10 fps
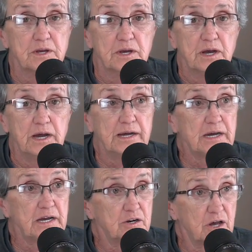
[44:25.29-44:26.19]
I got
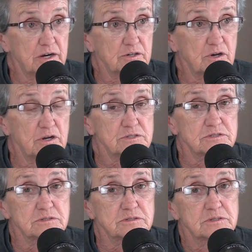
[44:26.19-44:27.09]
a lot of calls.
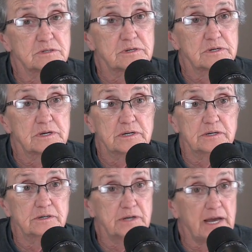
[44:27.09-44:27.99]

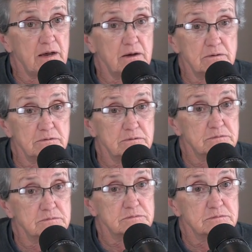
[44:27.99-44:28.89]
Now,
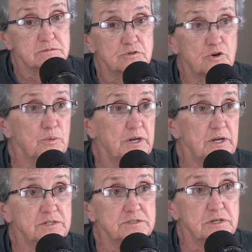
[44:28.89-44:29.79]
nobody
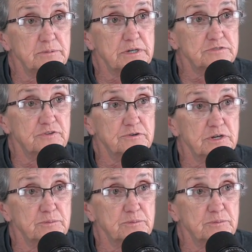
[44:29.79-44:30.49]
has anybody's phone number.